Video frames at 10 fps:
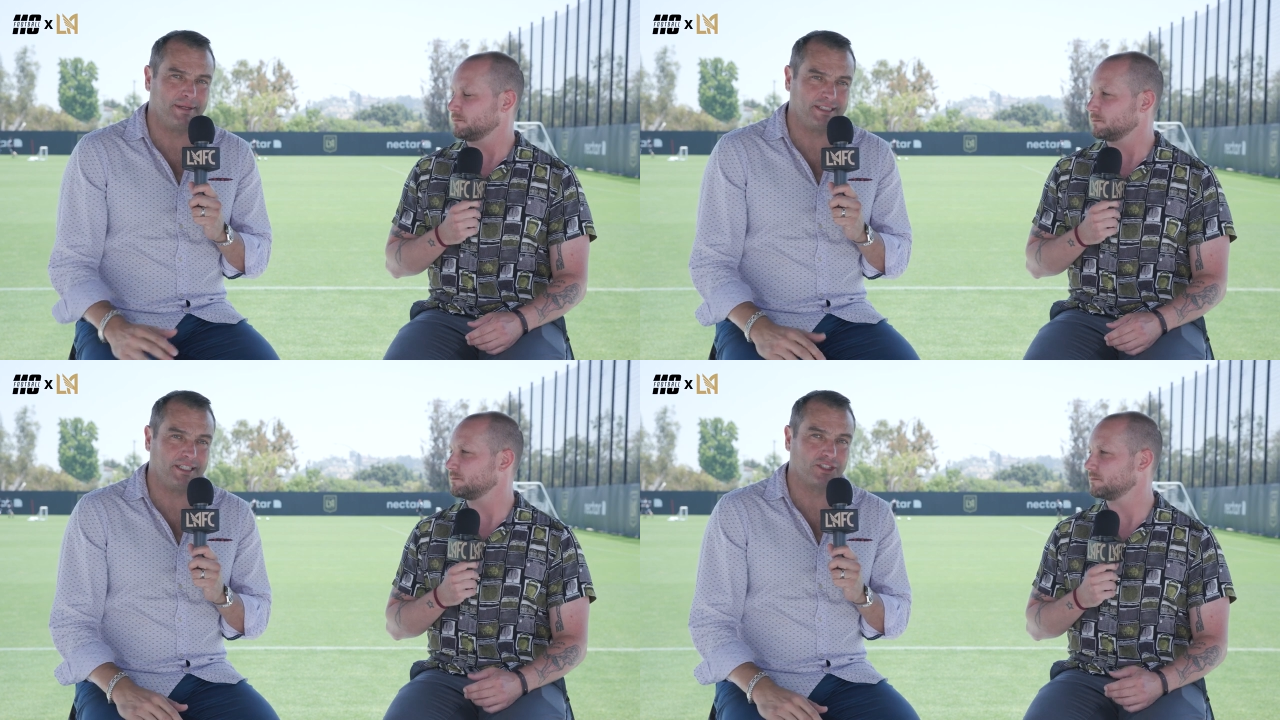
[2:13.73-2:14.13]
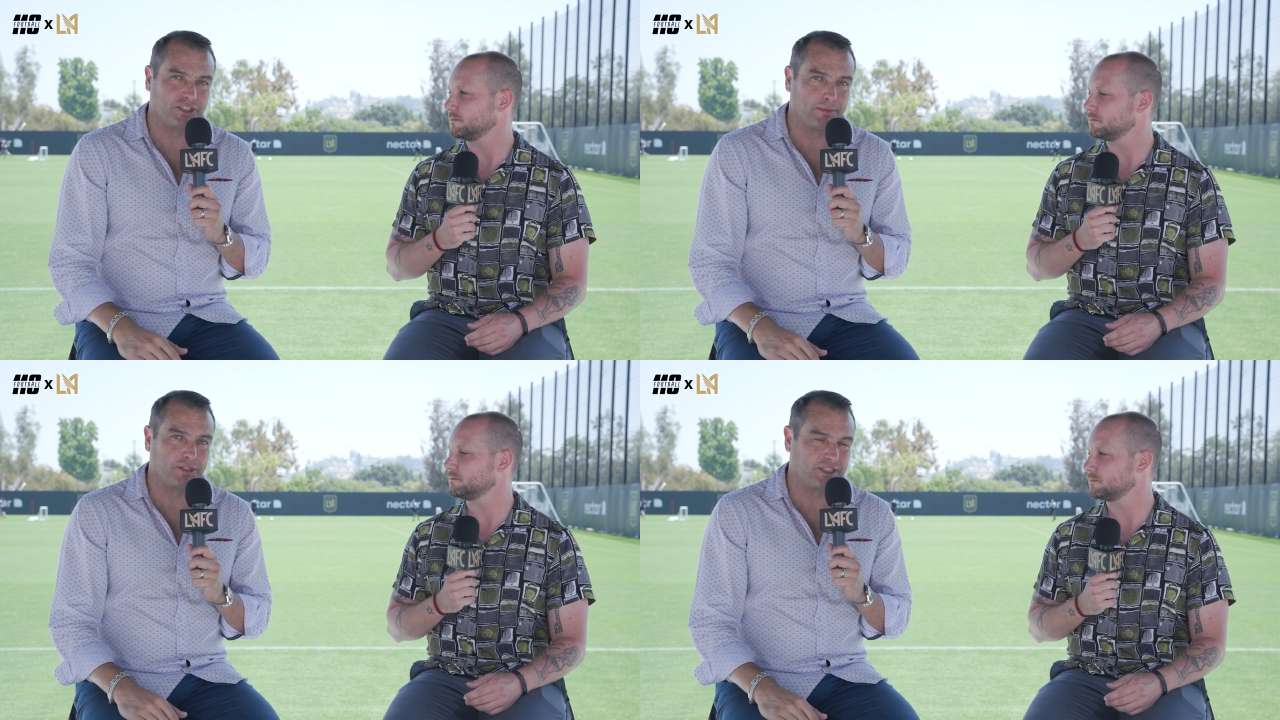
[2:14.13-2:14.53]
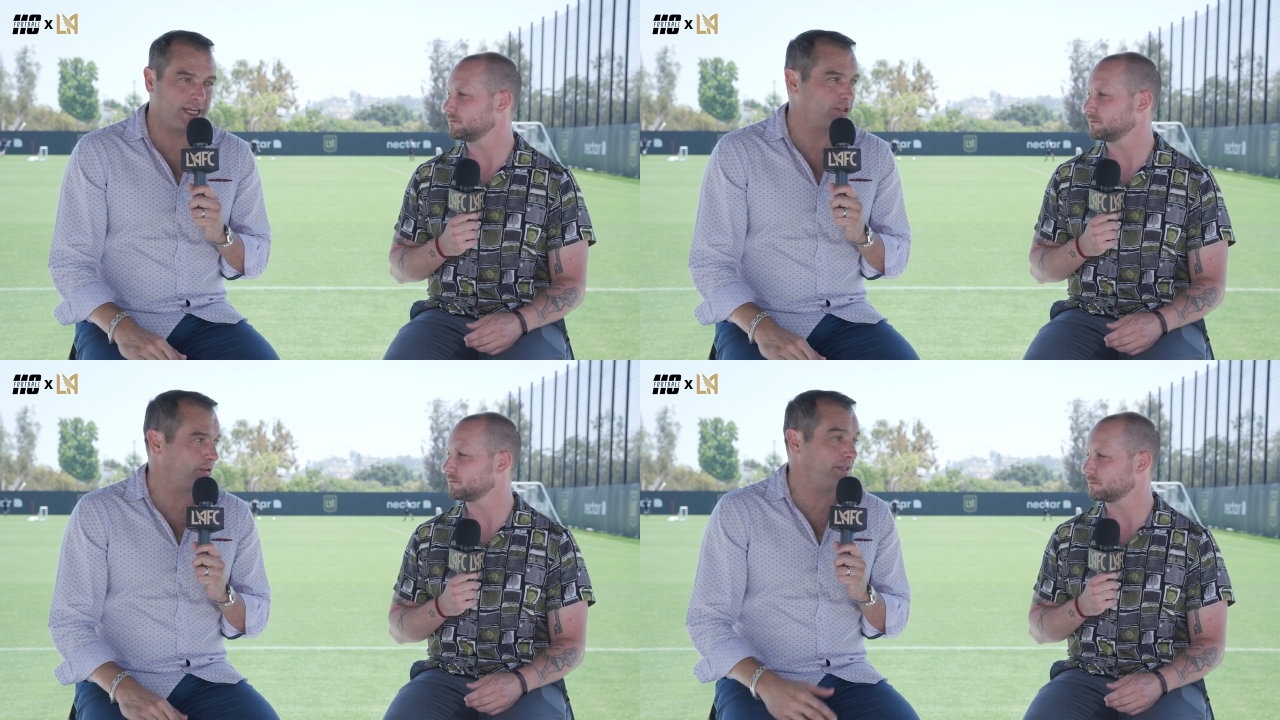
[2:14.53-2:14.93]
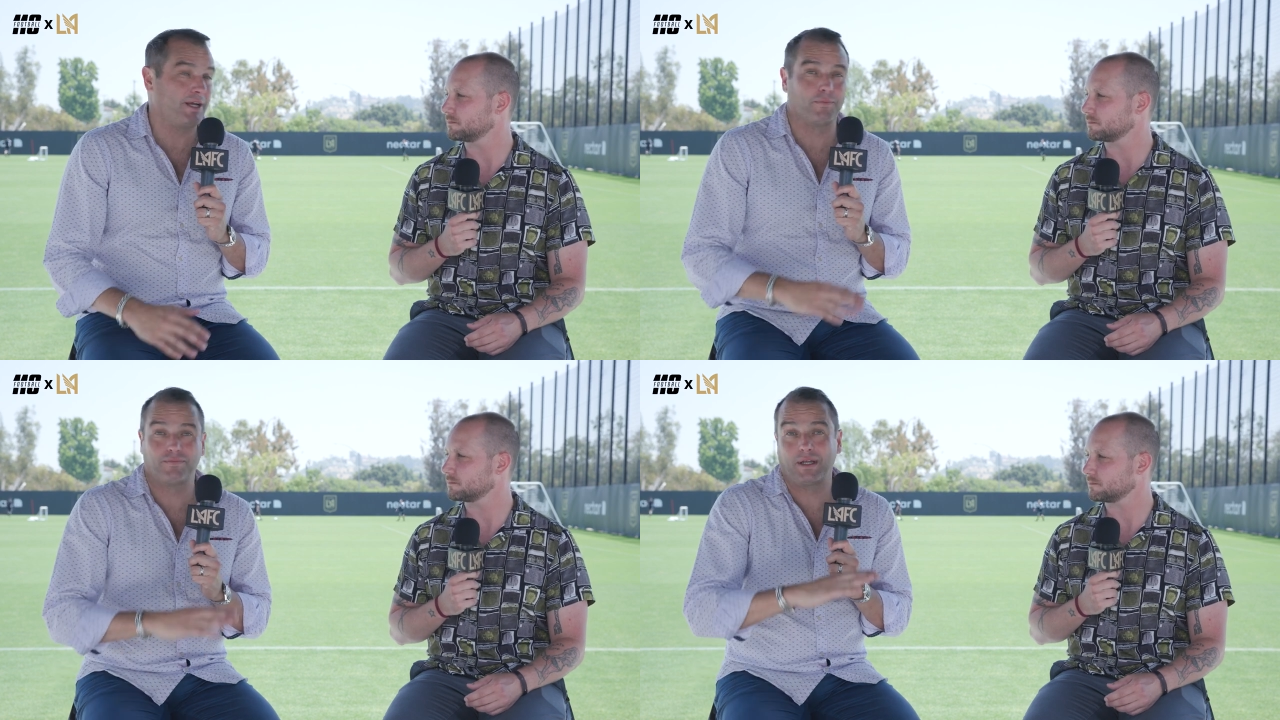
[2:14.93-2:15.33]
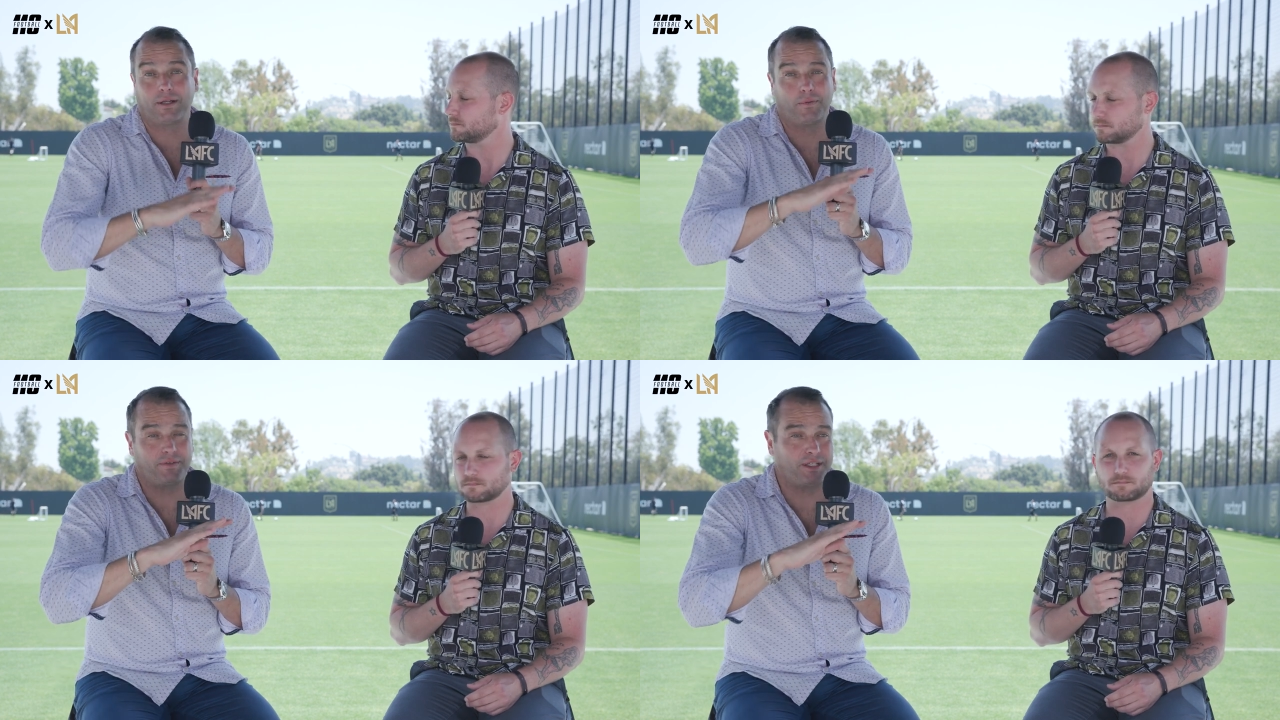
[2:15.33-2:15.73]
Speaker 1: busy summer schedule. And
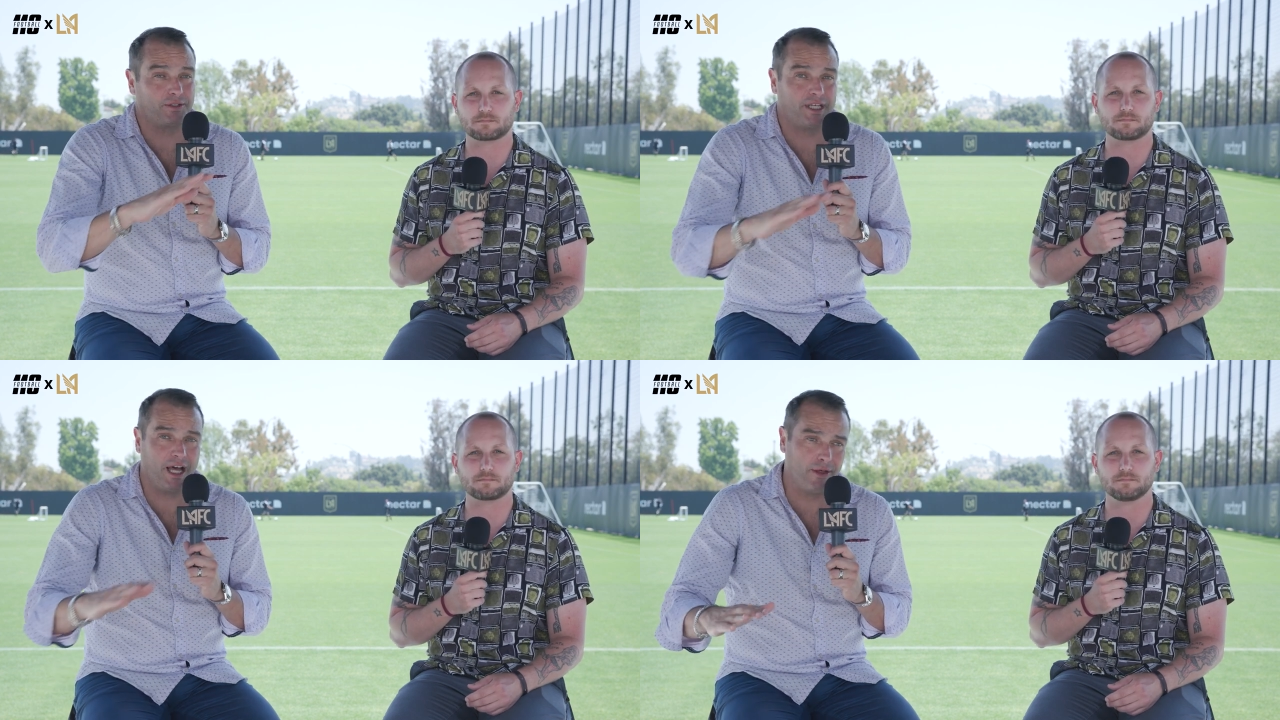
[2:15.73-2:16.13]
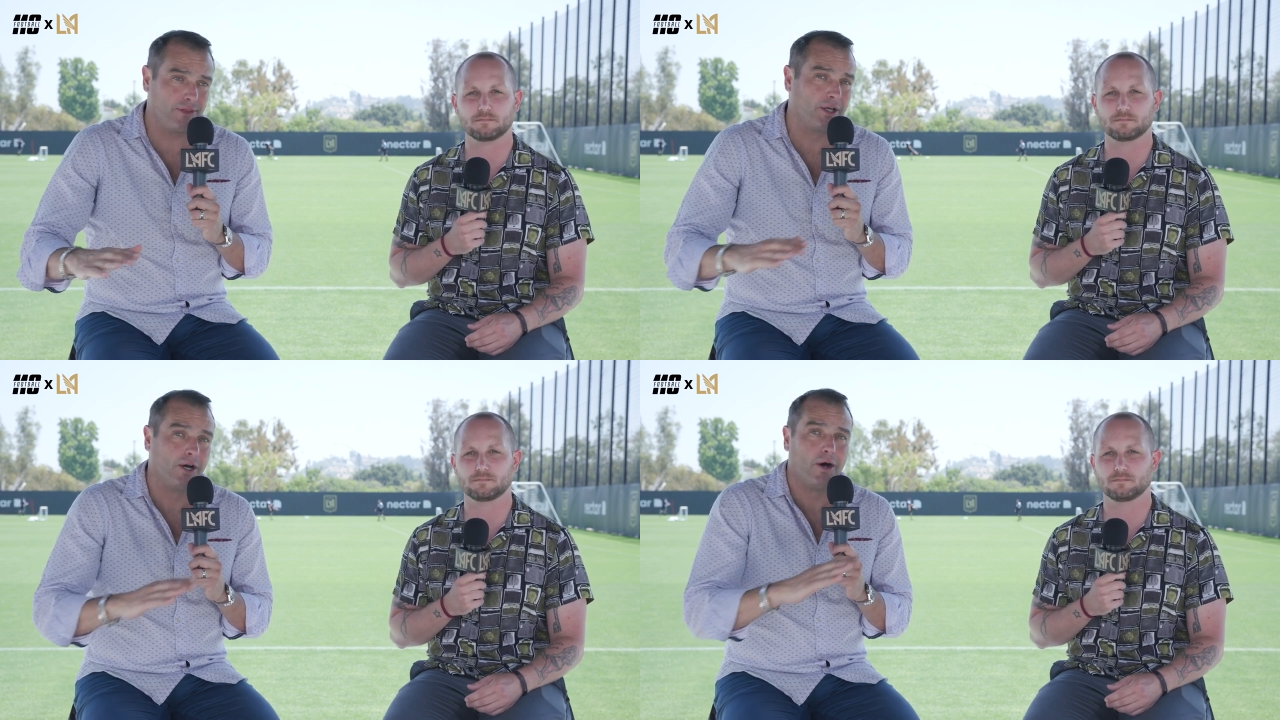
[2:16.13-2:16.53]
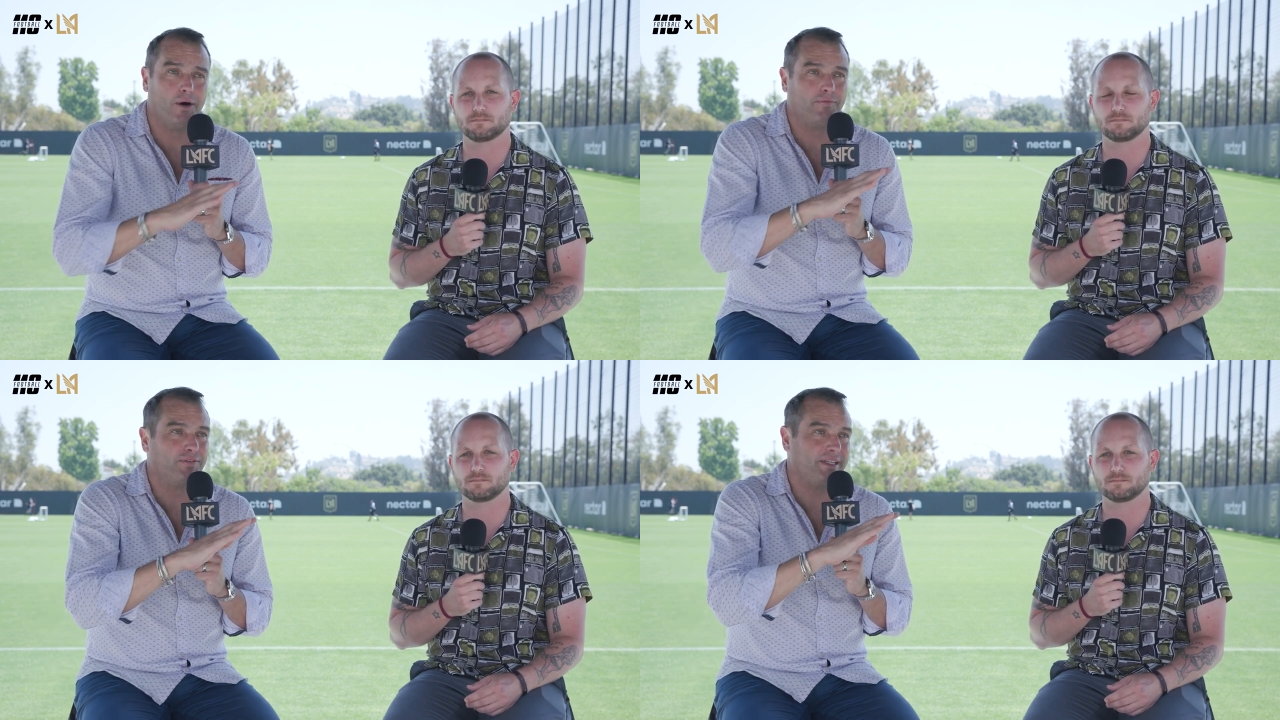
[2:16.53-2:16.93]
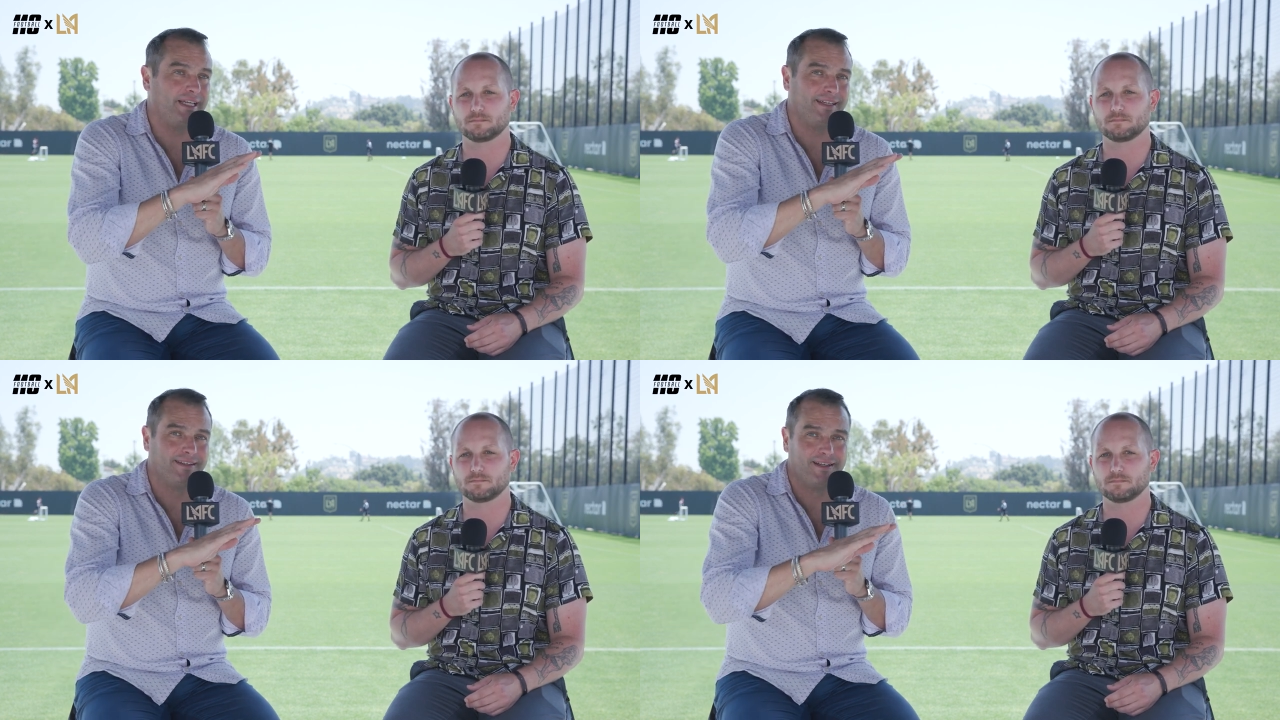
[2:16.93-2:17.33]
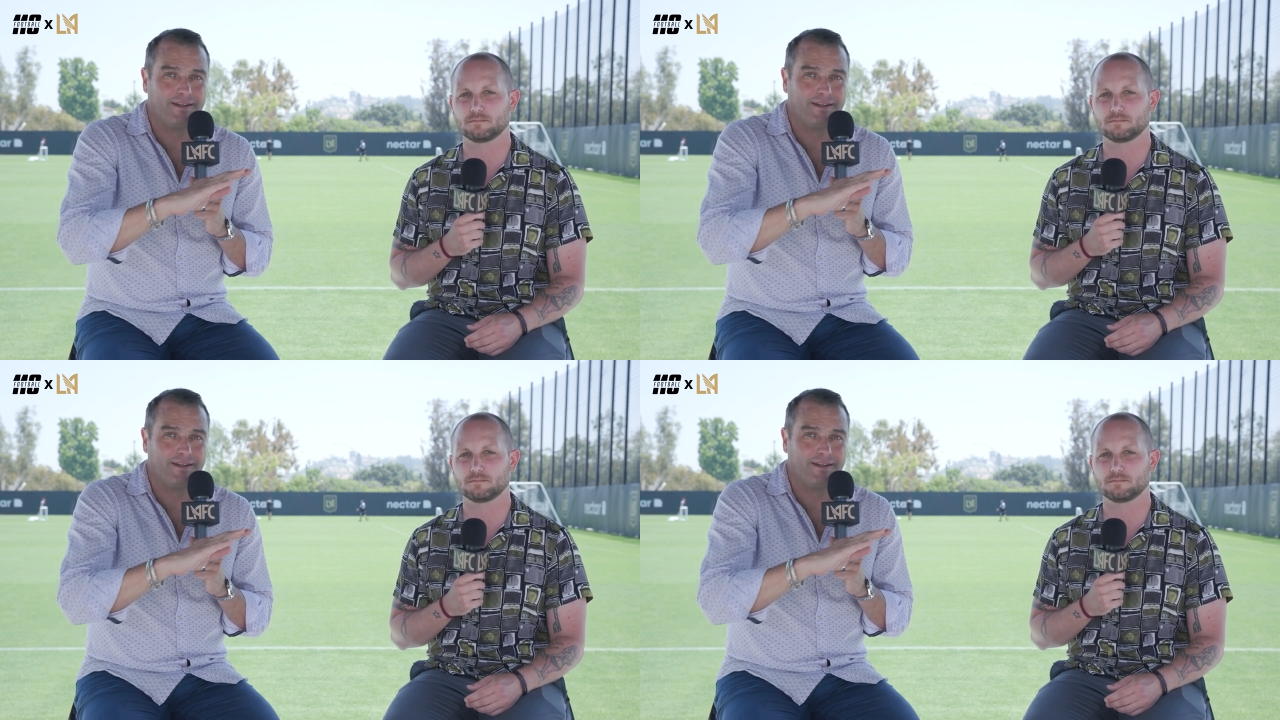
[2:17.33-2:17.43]
hopefully there's health, hopefully